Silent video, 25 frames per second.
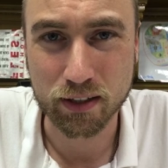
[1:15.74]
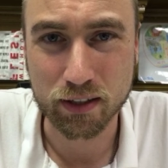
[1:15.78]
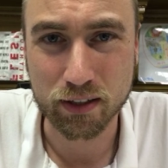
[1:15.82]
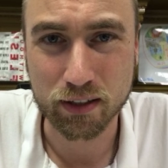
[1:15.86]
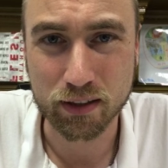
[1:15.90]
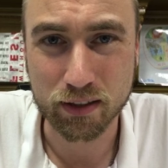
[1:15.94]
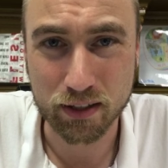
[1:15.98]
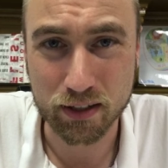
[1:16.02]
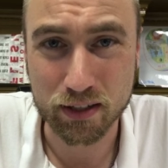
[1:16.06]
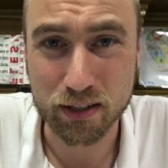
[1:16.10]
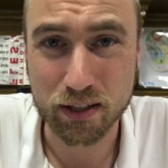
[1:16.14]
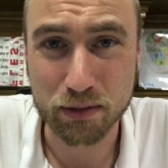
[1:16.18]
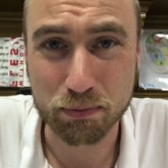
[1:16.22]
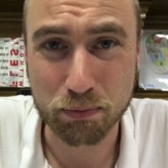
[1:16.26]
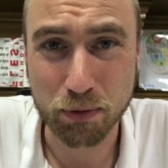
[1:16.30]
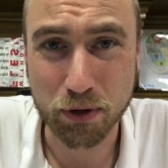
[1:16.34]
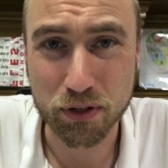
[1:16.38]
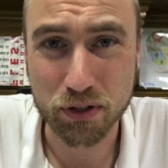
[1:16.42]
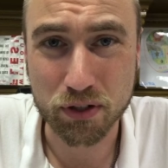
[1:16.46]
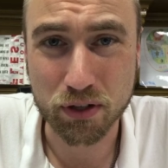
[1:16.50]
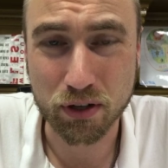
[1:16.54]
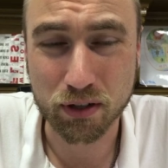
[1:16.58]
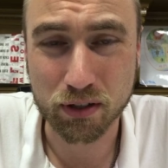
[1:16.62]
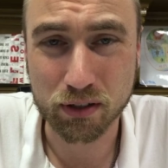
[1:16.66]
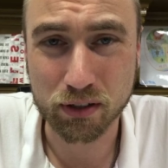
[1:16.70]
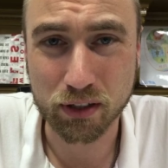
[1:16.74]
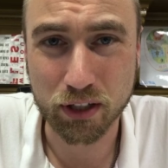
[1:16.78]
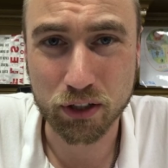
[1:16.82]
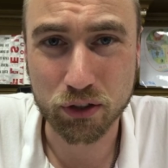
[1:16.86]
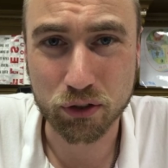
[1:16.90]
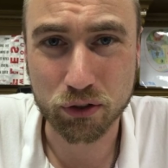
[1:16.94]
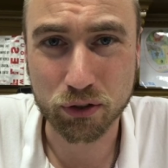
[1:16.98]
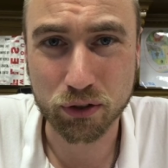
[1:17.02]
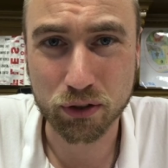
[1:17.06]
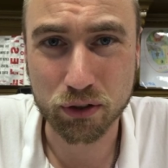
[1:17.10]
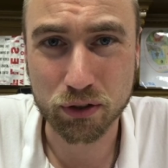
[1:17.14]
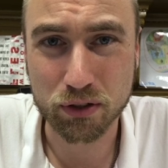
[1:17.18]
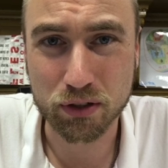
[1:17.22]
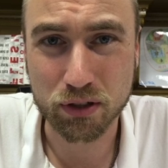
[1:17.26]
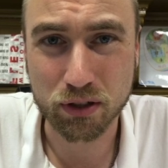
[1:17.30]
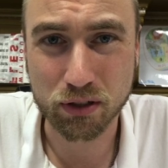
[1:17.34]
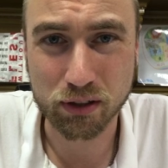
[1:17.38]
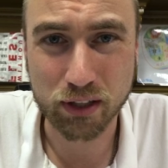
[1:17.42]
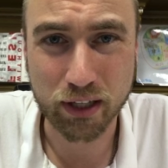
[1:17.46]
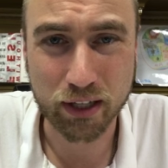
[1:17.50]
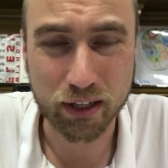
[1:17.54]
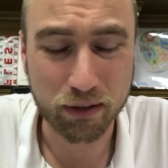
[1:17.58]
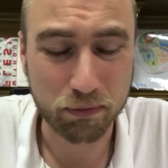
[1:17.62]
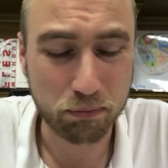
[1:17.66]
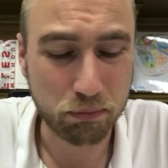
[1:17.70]
This is most certainly true, so
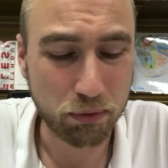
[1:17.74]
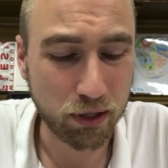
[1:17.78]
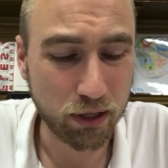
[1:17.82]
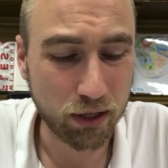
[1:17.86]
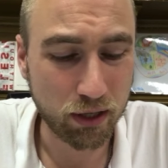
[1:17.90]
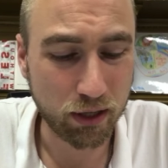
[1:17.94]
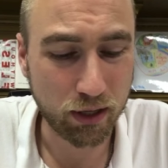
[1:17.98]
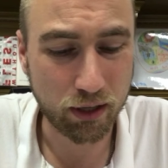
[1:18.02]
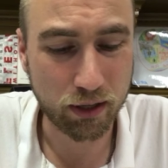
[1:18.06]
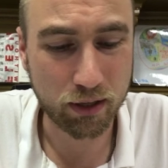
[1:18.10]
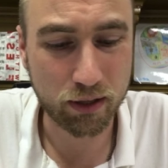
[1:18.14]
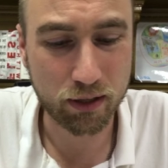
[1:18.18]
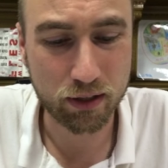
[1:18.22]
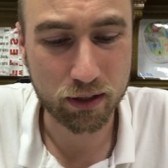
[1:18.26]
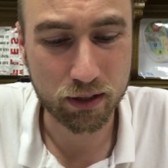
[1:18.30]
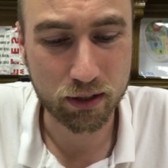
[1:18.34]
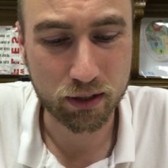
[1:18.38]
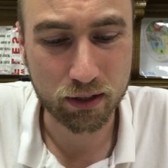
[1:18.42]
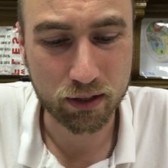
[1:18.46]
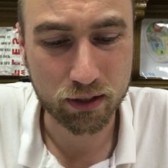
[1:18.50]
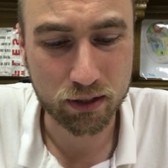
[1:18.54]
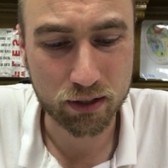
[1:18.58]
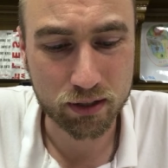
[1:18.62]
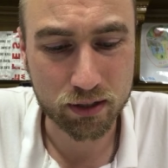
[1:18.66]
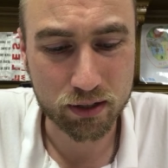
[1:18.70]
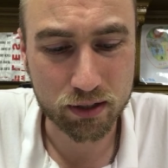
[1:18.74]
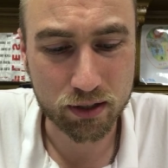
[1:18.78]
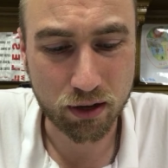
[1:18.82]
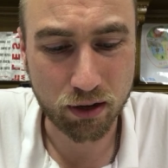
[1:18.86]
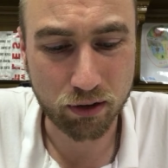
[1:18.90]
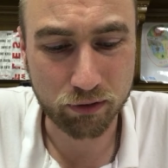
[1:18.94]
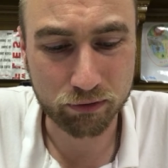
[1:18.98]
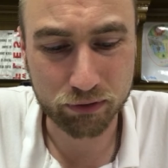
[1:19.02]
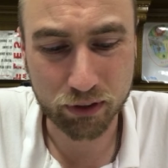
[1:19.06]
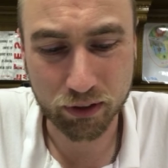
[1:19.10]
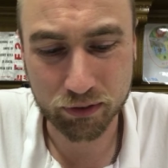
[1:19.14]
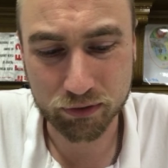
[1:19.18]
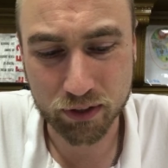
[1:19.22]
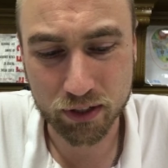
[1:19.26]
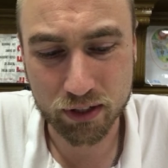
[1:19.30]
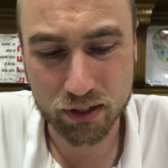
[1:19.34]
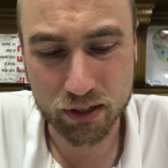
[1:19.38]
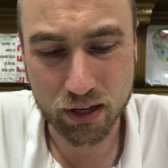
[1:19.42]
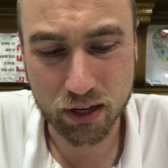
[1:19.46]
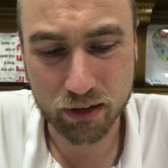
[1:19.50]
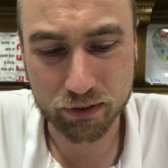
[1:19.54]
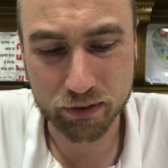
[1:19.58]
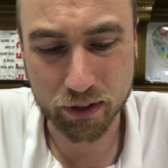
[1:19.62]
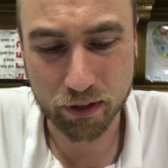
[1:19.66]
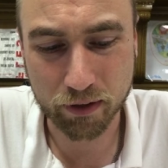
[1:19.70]
let it be. Psalm
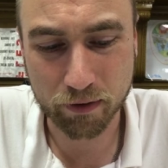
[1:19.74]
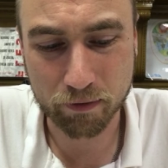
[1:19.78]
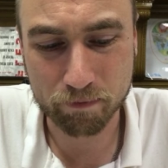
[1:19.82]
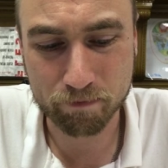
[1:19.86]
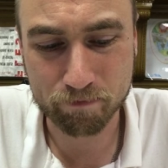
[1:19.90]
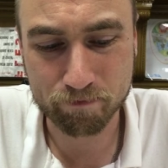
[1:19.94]
57.